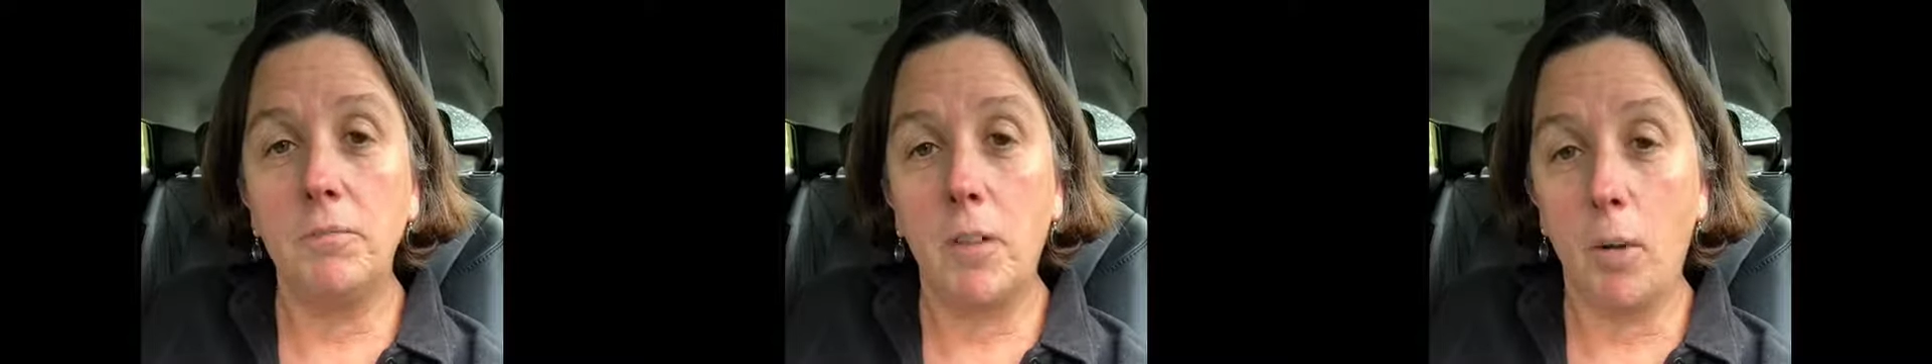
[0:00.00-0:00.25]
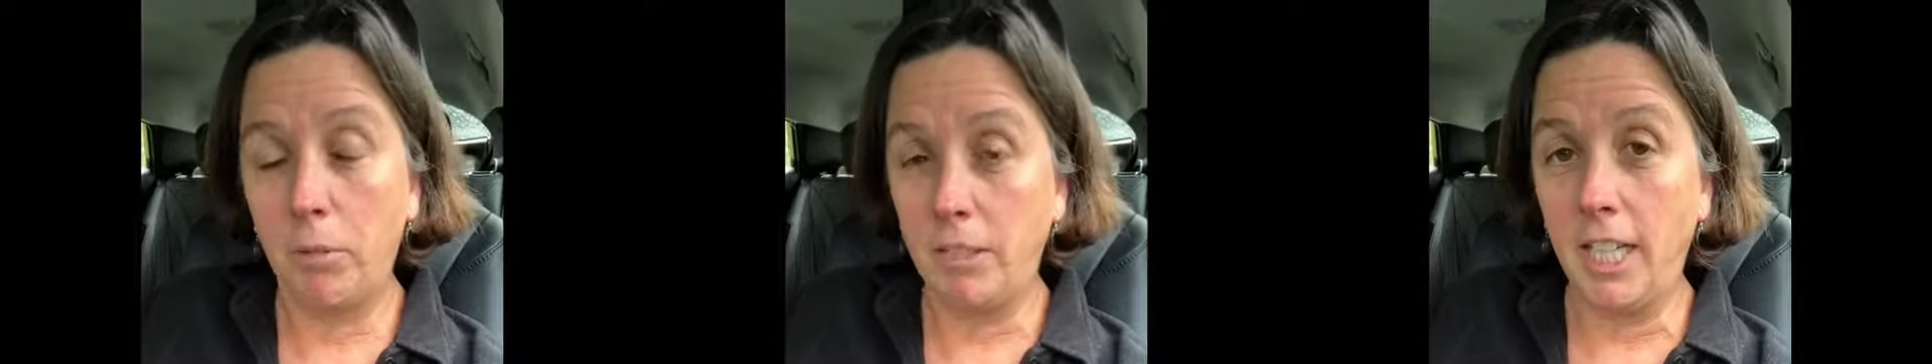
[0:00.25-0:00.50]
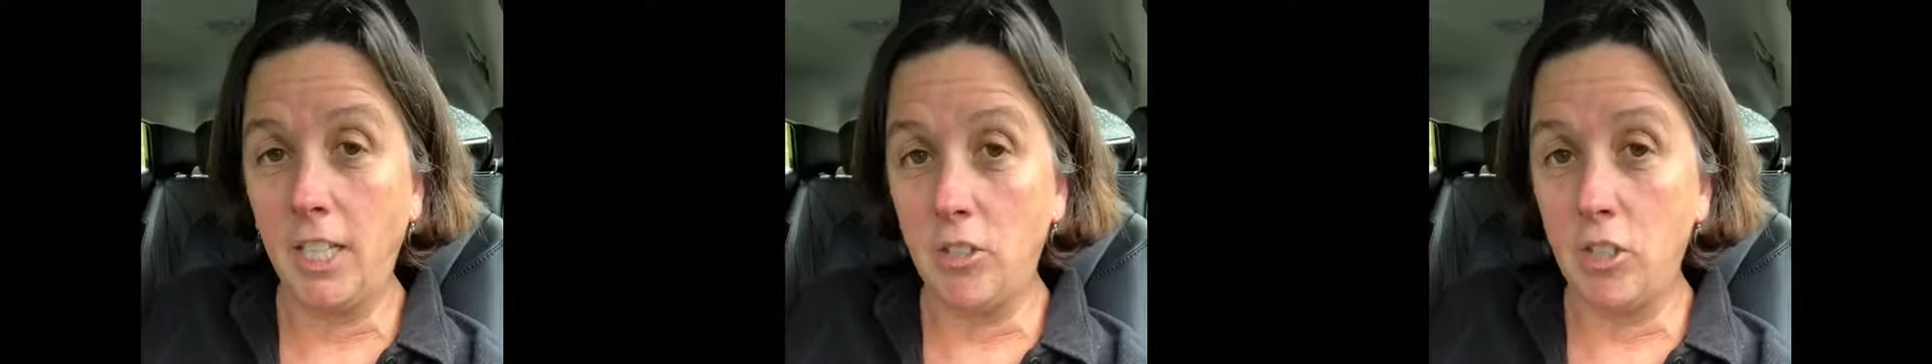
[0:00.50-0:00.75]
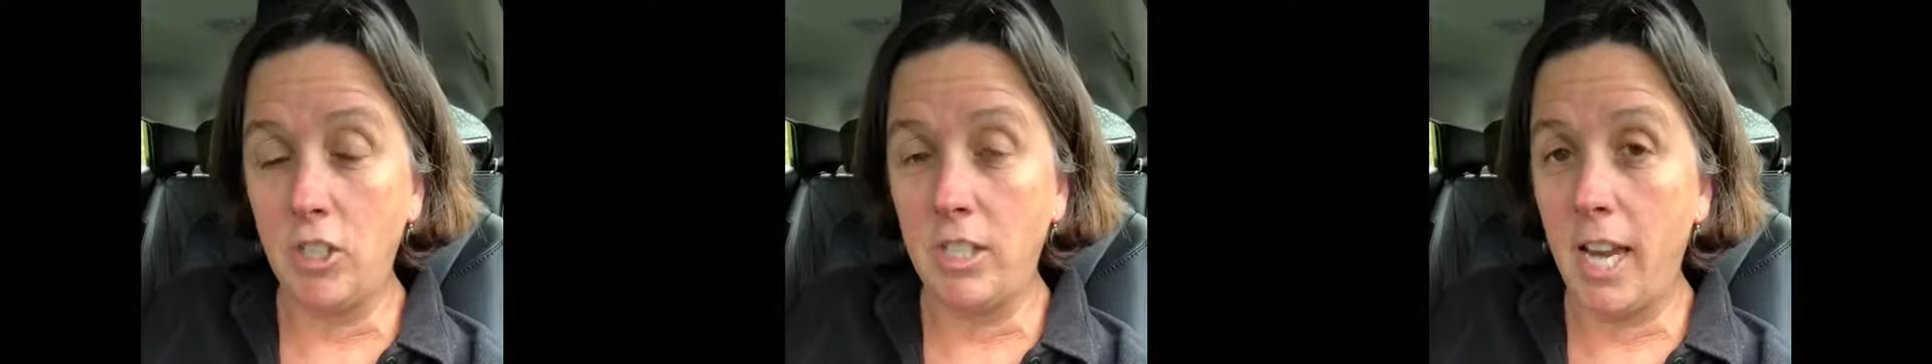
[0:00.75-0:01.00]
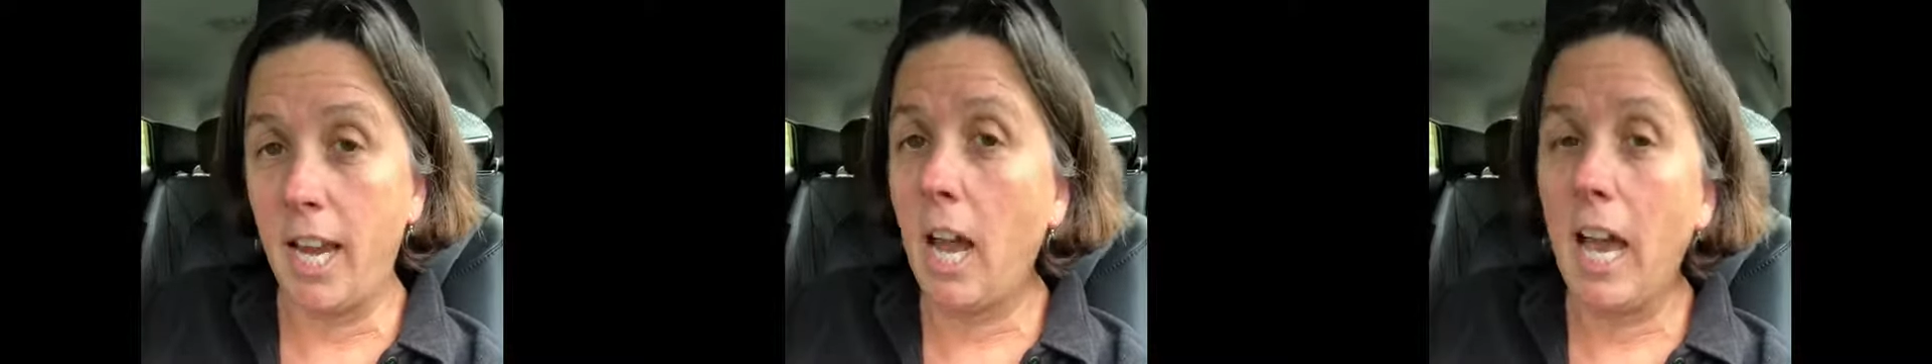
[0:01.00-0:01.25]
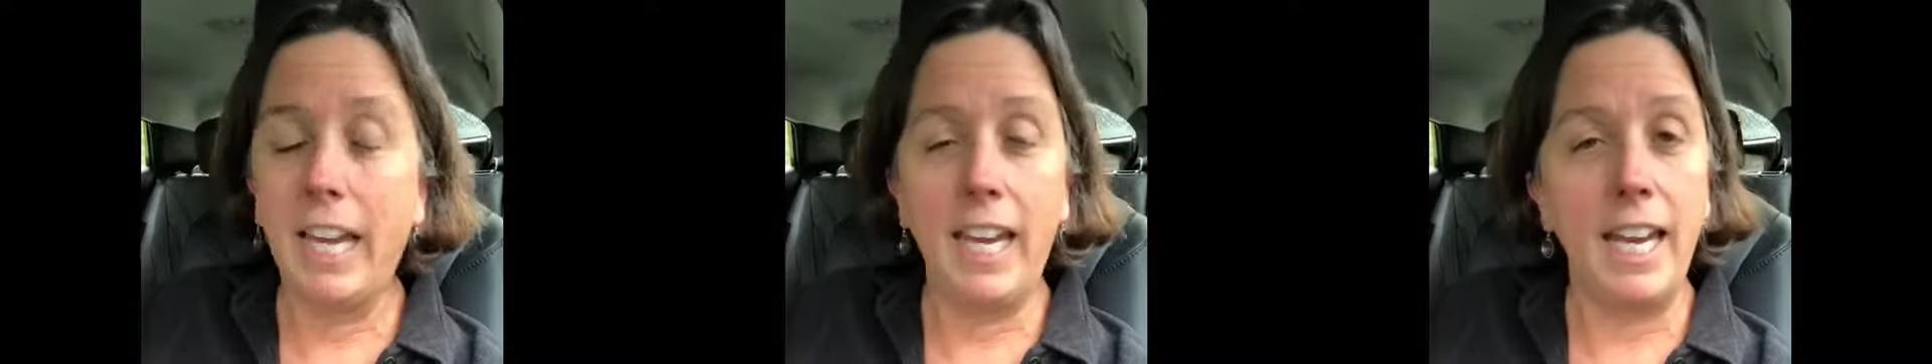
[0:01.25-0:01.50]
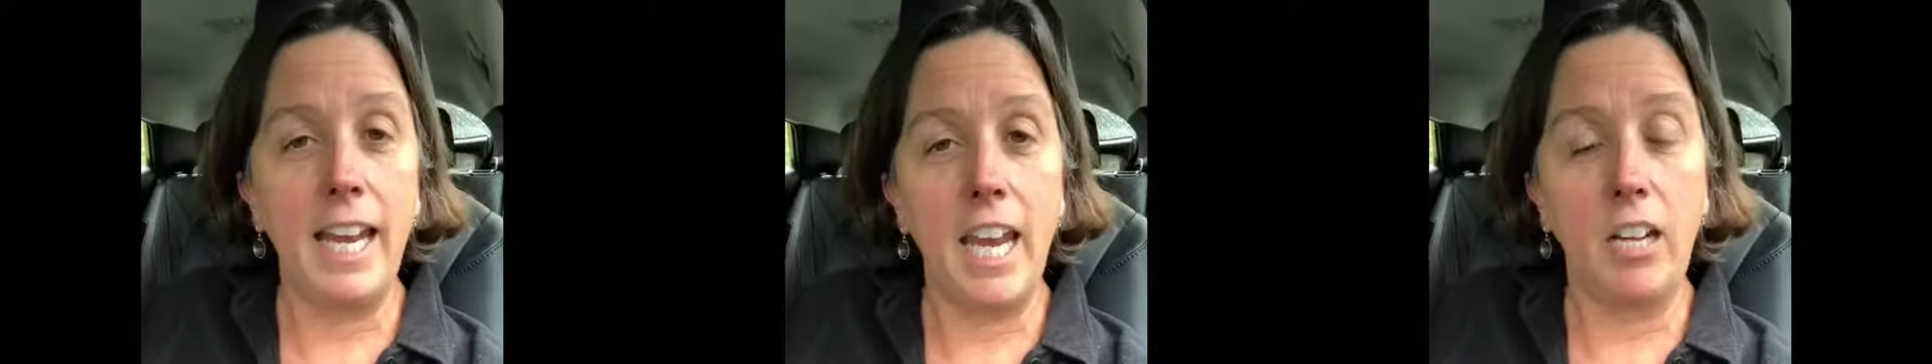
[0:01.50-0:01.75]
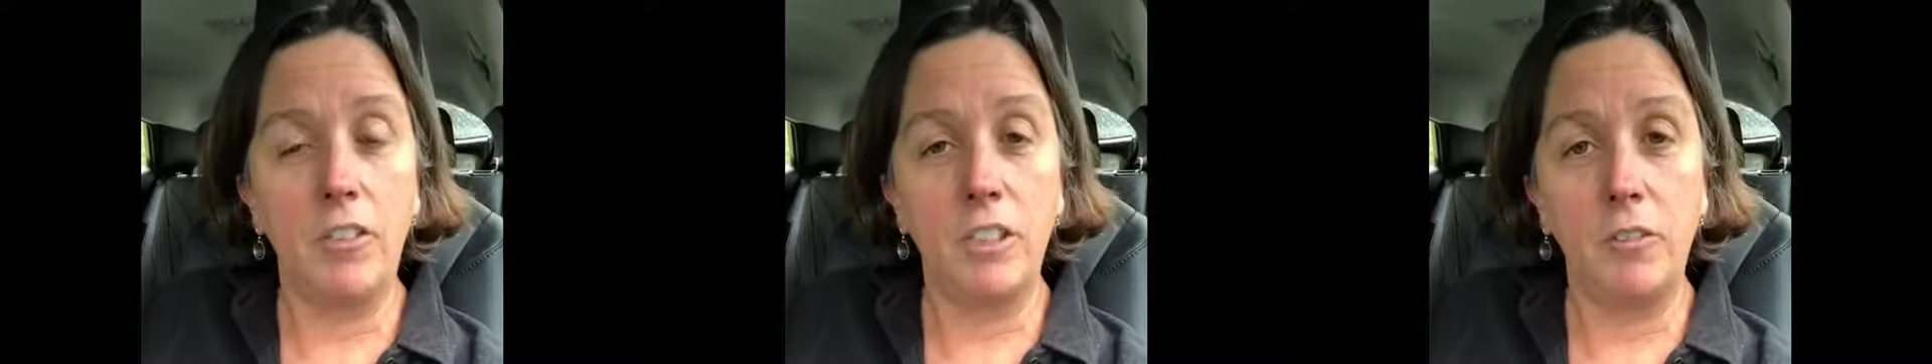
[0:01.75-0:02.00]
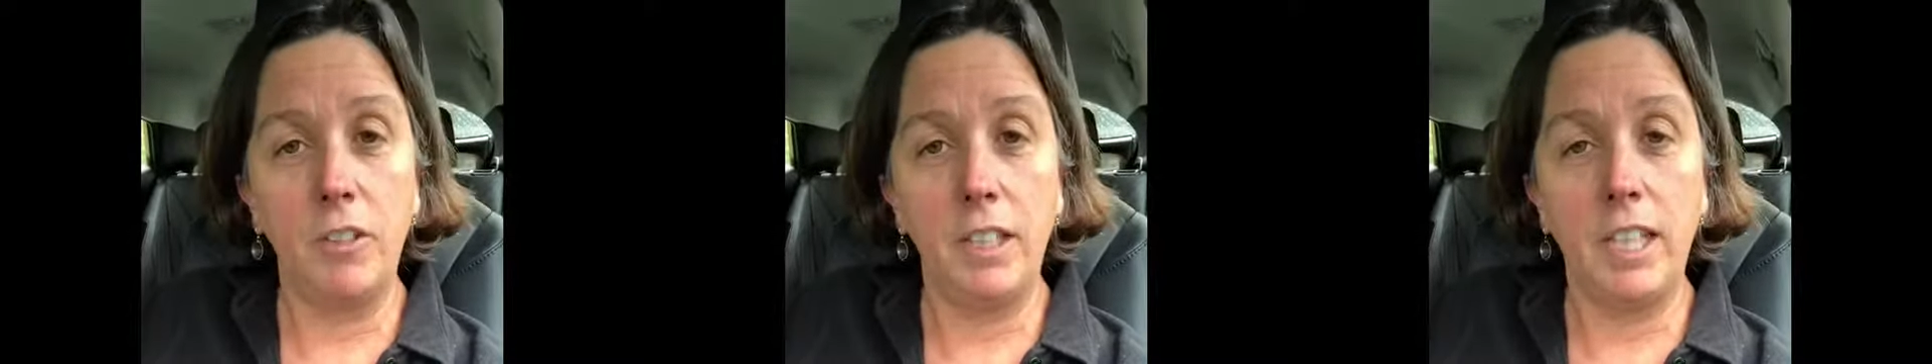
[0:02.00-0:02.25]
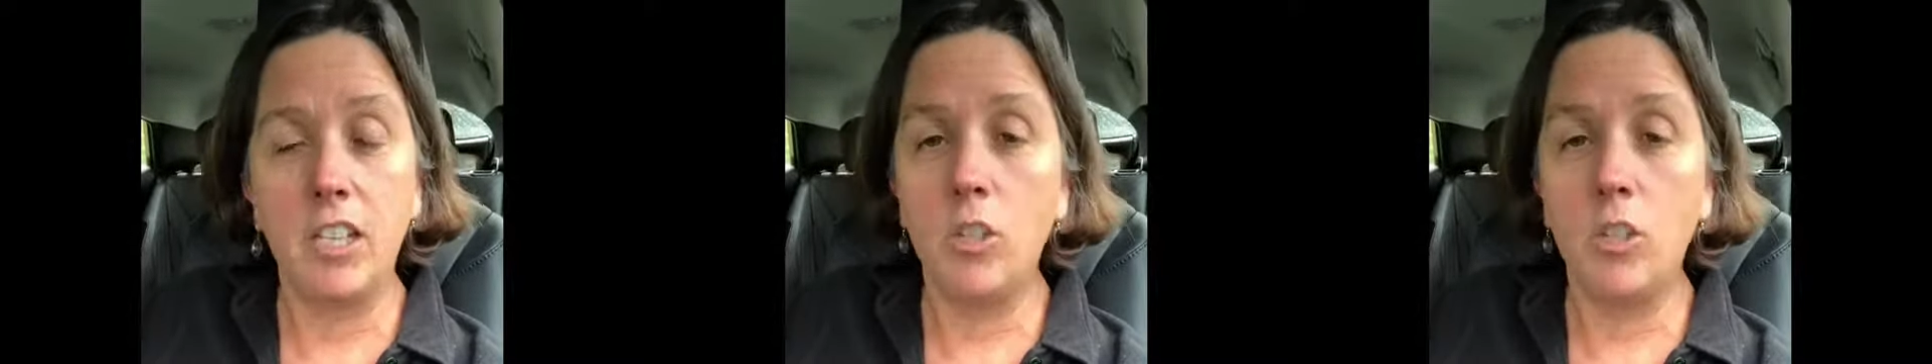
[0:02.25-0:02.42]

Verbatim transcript: our protectors are saying, I can't handle this feeling.